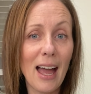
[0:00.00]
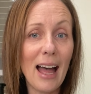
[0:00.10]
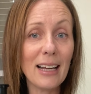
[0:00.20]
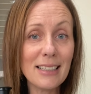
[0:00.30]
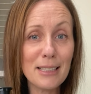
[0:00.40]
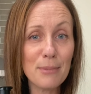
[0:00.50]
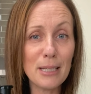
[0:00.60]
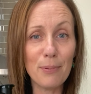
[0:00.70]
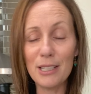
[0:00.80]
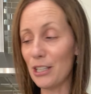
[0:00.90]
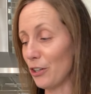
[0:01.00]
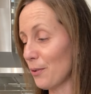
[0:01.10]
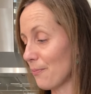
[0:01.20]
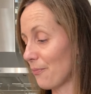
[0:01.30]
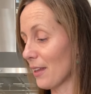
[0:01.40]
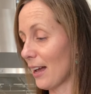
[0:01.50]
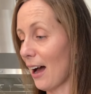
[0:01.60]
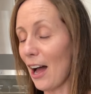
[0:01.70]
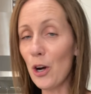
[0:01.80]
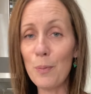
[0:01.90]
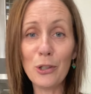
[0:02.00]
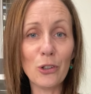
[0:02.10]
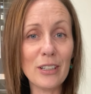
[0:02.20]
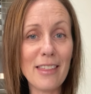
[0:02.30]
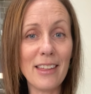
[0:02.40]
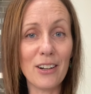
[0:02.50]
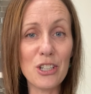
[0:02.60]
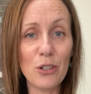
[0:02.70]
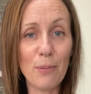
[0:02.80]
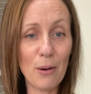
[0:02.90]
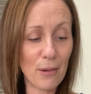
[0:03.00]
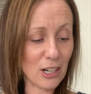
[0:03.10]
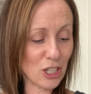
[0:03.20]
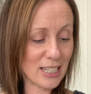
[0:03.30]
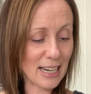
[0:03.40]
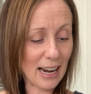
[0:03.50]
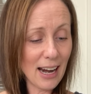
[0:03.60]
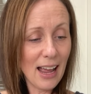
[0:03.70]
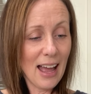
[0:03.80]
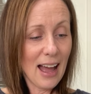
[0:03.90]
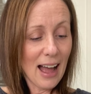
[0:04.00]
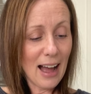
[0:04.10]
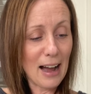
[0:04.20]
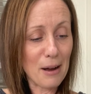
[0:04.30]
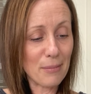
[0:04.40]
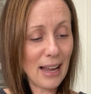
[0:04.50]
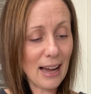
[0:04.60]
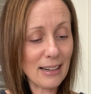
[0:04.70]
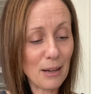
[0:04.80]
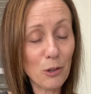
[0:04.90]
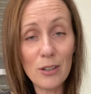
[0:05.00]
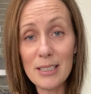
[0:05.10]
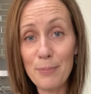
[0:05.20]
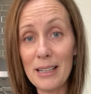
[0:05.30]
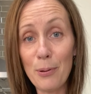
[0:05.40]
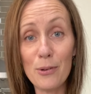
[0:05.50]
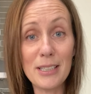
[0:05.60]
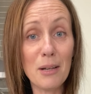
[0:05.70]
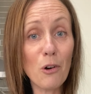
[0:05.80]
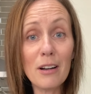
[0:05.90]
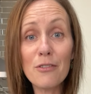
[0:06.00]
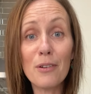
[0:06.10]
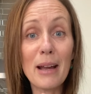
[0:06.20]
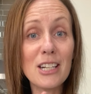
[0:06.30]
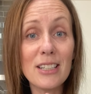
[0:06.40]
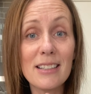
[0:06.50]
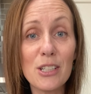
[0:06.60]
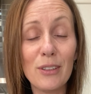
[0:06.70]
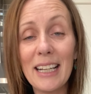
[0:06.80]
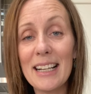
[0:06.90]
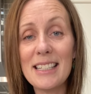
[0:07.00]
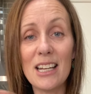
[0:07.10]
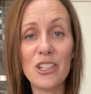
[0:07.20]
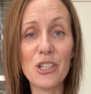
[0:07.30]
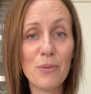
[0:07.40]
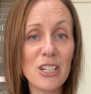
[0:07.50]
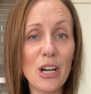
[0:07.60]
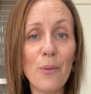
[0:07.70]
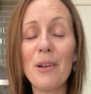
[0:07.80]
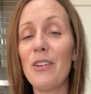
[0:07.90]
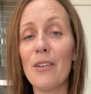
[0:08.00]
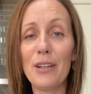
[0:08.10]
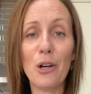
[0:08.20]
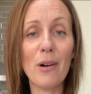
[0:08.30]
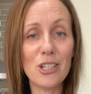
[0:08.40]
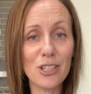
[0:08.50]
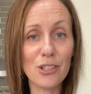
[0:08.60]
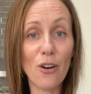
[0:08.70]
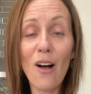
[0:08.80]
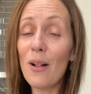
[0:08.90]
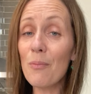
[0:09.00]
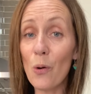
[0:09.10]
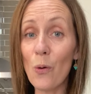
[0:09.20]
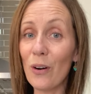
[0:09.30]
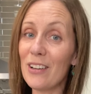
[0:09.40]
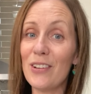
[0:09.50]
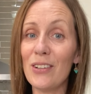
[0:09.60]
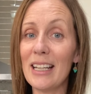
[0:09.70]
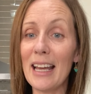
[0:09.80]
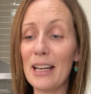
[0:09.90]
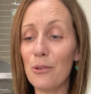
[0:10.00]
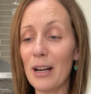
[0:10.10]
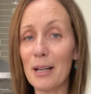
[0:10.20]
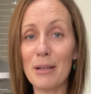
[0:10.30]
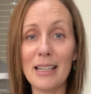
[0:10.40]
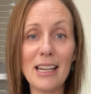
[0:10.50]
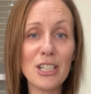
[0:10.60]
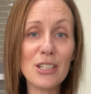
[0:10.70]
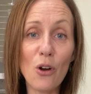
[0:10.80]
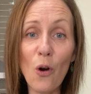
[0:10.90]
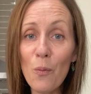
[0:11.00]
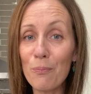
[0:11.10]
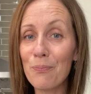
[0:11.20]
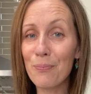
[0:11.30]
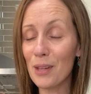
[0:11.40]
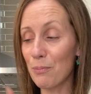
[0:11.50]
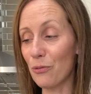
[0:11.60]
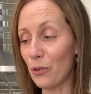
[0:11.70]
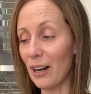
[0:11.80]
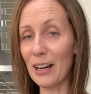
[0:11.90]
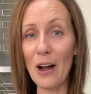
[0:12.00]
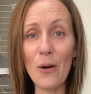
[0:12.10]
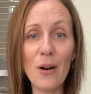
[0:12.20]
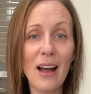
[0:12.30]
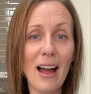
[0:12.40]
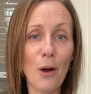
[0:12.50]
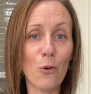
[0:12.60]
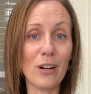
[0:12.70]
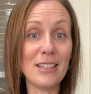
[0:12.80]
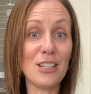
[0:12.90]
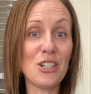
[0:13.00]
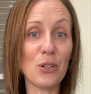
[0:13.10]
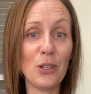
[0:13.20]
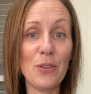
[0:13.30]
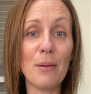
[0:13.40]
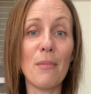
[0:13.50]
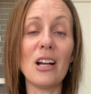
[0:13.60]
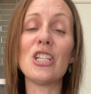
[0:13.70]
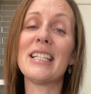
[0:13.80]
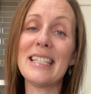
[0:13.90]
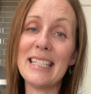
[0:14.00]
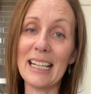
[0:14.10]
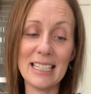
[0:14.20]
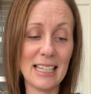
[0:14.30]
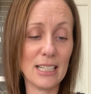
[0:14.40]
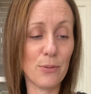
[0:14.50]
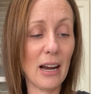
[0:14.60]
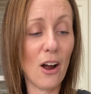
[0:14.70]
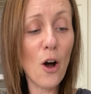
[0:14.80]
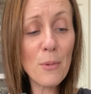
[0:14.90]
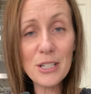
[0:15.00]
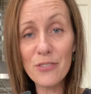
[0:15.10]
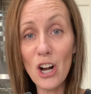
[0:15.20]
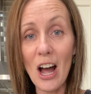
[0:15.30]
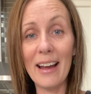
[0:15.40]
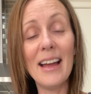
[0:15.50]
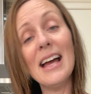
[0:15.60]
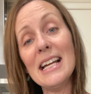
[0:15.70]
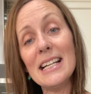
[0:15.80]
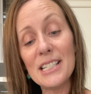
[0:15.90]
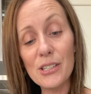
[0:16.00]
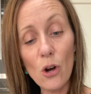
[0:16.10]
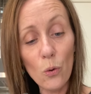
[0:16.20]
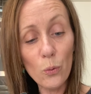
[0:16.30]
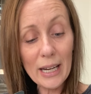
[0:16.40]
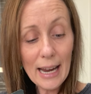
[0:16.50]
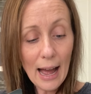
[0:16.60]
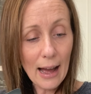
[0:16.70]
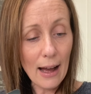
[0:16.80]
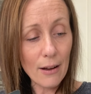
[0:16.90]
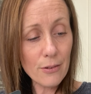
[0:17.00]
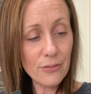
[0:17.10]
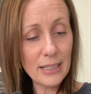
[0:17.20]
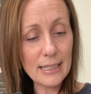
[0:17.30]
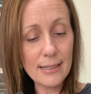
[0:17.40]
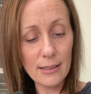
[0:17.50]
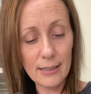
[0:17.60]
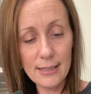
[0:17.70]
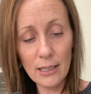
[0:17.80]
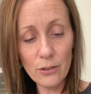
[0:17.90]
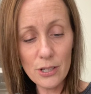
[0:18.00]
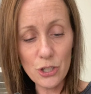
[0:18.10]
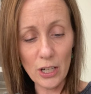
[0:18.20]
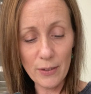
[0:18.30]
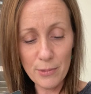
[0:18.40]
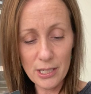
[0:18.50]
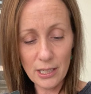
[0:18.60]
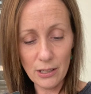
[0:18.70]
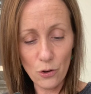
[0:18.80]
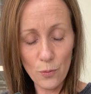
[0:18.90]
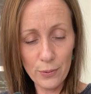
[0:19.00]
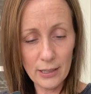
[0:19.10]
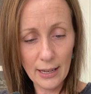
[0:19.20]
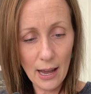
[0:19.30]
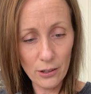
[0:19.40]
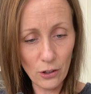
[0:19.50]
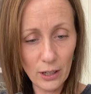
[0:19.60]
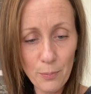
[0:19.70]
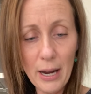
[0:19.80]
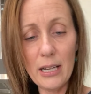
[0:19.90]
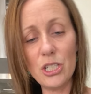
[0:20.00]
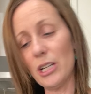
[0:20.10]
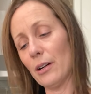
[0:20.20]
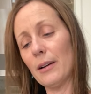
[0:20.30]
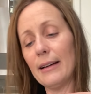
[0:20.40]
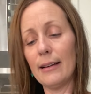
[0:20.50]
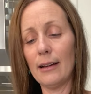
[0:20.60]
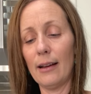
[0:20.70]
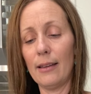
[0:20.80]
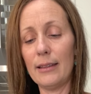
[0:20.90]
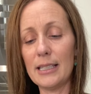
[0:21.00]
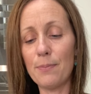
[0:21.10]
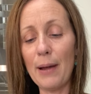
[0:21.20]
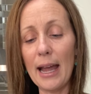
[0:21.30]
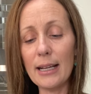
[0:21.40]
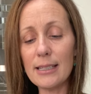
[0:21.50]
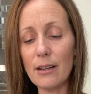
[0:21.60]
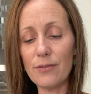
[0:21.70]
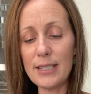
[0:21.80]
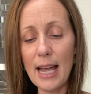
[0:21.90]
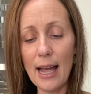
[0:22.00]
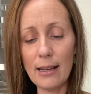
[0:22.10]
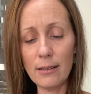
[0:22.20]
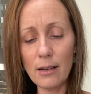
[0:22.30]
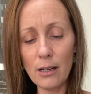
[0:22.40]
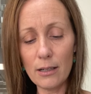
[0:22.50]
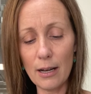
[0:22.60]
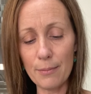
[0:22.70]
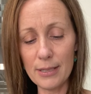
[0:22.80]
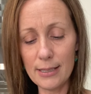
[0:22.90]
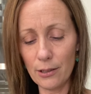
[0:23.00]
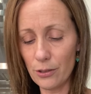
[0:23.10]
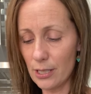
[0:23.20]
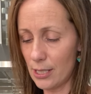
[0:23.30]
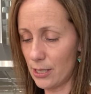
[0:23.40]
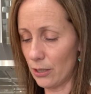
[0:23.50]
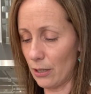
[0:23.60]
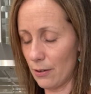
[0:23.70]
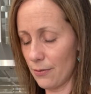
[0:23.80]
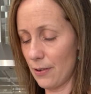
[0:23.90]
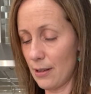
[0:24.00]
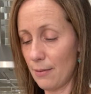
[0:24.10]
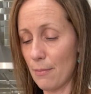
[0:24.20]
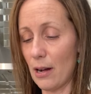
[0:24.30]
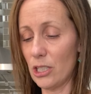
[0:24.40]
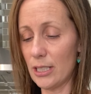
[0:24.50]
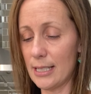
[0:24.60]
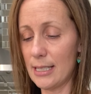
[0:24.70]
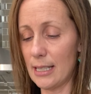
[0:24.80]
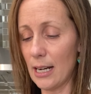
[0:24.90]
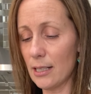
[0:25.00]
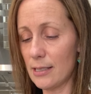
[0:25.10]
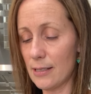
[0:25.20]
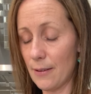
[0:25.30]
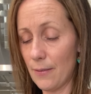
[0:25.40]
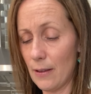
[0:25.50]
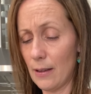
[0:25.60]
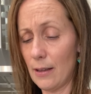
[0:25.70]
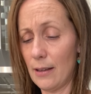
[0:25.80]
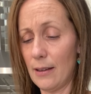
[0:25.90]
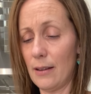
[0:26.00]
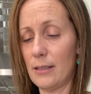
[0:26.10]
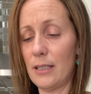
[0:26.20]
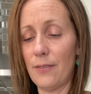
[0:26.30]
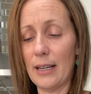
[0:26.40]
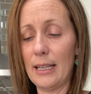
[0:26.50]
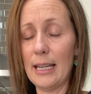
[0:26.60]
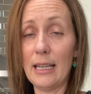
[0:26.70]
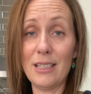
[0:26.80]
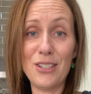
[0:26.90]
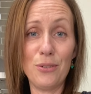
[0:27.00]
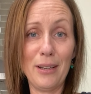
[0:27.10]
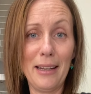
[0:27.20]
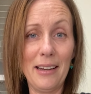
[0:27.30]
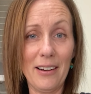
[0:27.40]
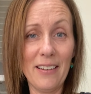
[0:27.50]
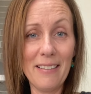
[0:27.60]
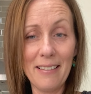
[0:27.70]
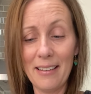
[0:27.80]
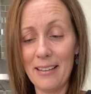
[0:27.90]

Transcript: I got some sipping to do. I hope you learned a thing or 2 about matcha today. And I'm going to be posting more information. So like I said, just reach out if you have any questions at all, or if you need any recommendations. Oh, before I go, I wanted to show you the matcha sticks. That's what I almost forgot. So we have these single serve. I'm just gonna open the catalog page here. These bags of 10 single serve matcha sticks. Let's see if I can get into it here.